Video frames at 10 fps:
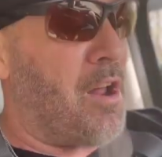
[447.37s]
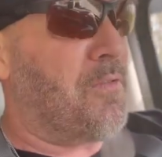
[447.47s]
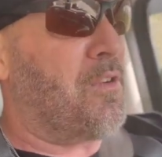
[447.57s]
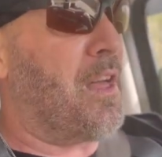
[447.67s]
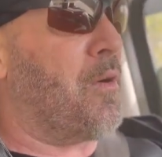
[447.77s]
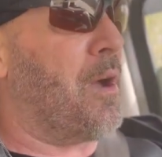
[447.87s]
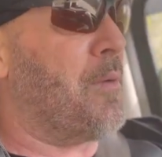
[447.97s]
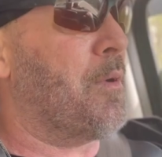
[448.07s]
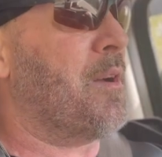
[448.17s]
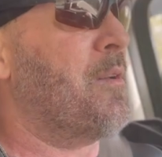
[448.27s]
a few that way,
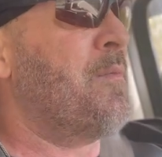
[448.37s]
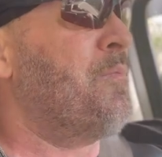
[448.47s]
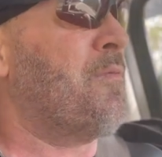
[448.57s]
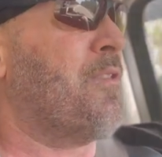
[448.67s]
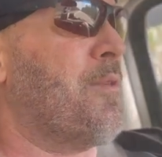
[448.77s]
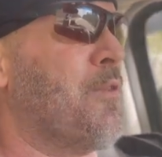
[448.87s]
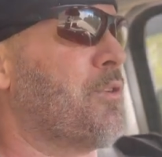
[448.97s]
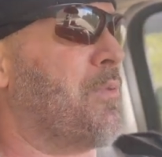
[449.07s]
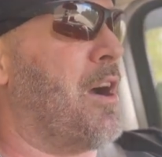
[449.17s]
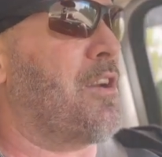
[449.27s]
but for the
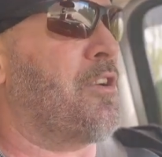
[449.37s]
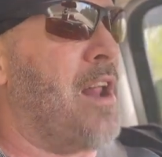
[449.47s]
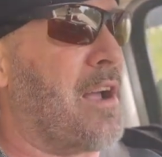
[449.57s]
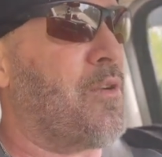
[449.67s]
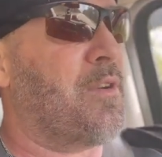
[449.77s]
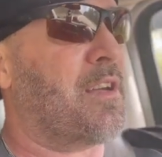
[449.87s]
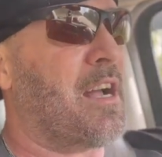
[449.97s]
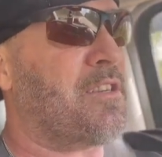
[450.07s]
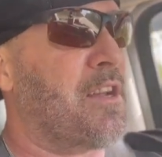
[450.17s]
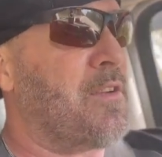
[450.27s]
most part, you're not going to
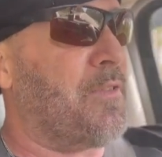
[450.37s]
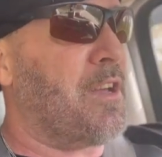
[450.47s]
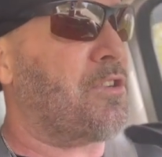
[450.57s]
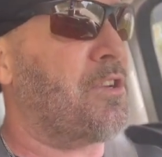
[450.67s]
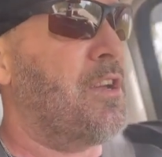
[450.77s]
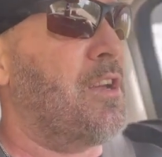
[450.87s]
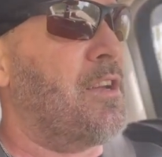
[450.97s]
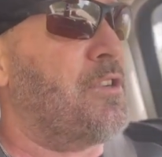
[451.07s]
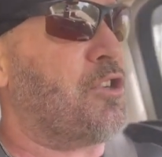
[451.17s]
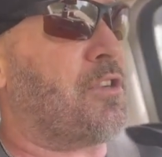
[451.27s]
catch any fish
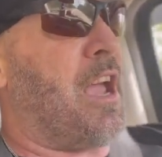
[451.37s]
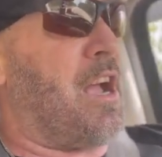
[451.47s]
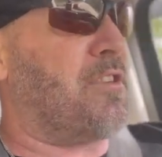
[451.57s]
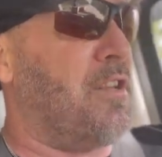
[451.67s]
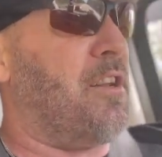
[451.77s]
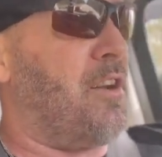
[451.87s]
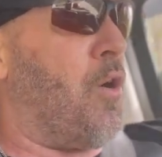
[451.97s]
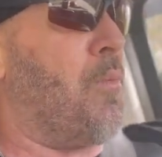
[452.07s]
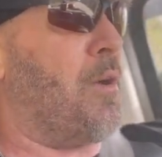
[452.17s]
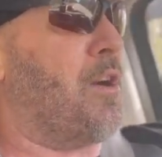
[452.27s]
just casting in the
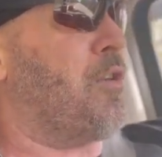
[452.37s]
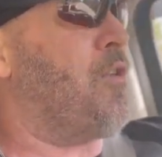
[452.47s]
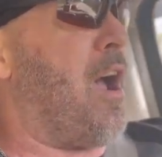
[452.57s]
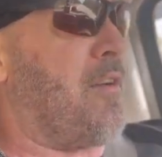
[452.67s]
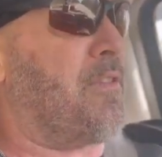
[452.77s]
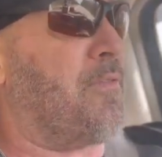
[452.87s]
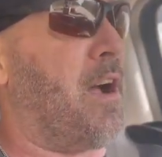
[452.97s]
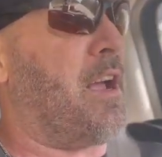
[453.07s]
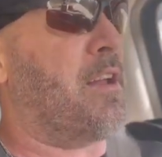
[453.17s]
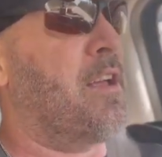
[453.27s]
open air. You have to
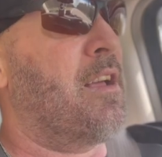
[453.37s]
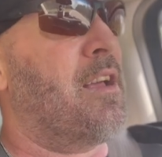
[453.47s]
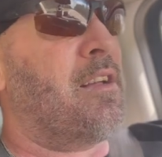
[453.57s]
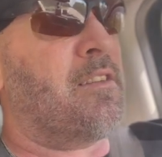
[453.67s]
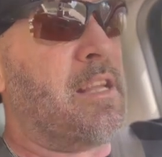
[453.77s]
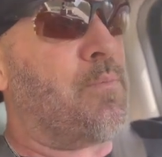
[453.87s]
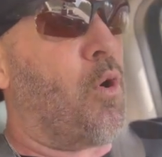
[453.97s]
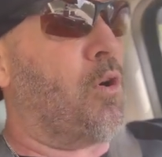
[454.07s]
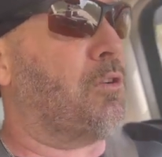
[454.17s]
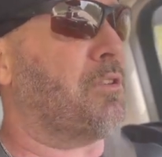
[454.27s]
find deep
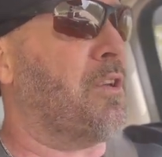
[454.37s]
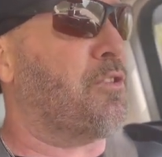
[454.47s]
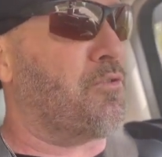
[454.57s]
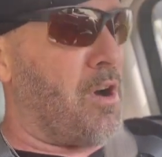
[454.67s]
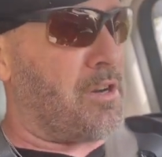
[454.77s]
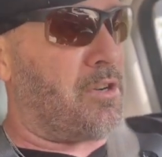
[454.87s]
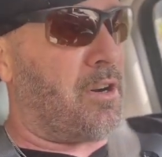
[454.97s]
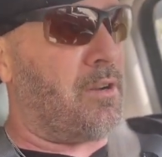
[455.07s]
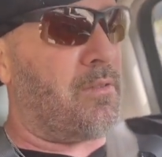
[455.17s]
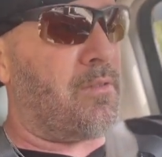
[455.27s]
holes and structure.
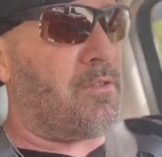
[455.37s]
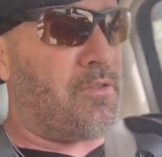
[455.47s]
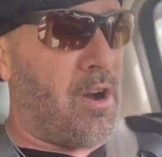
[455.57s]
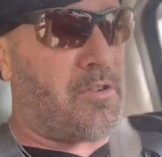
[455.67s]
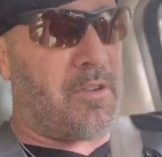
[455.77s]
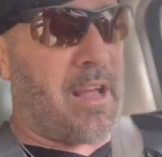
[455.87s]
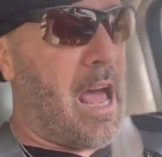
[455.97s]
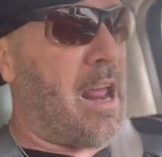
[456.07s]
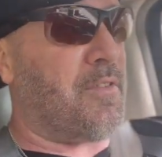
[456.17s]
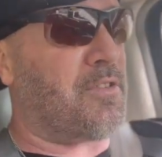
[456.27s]
Structure. They
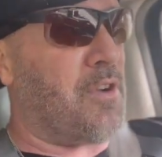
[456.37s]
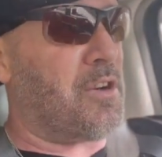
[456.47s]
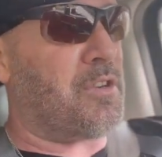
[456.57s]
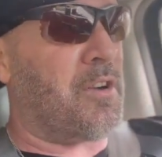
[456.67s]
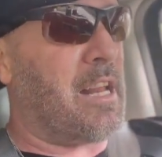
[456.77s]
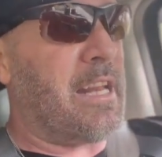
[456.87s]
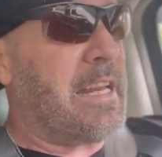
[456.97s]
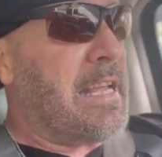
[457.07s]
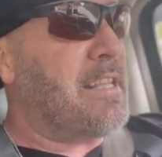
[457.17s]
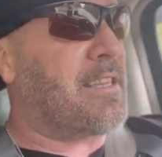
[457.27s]
gotta have structure. They
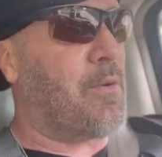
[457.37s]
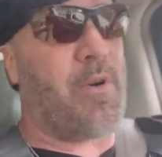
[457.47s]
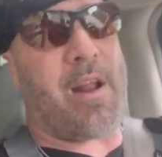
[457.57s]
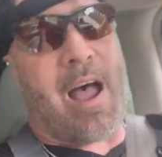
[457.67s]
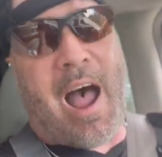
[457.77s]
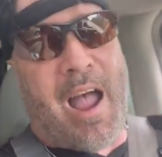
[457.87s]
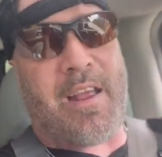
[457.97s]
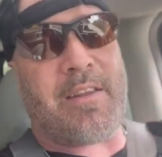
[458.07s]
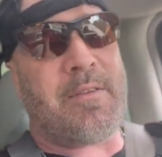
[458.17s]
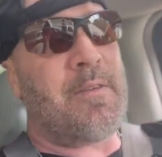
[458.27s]
need somewhere to
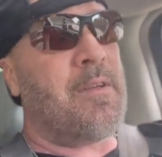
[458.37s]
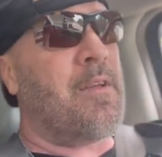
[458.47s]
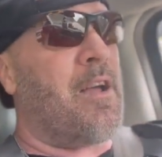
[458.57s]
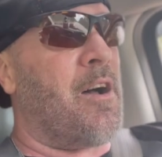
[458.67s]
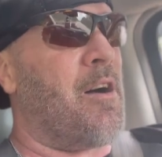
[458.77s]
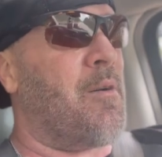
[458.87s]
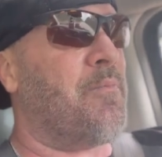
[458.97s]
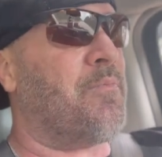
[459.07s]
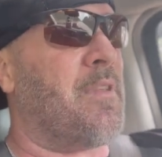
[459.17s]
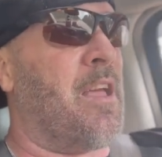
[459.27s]
hide.
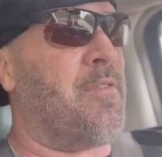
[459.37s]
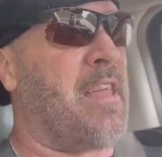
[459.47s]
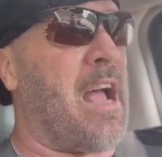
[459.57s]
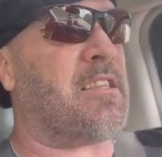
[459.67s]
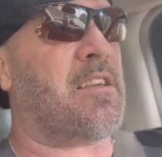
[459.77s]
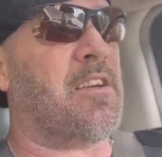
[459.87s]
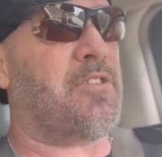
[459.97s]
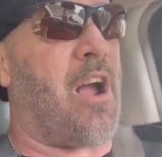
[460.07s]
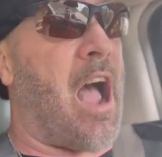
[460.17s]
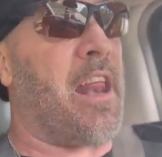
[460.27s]
Um, and that's because
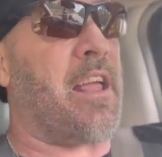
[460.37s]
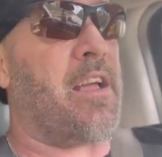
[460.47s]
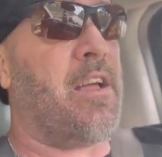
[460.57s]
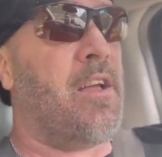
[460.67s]
they're hiding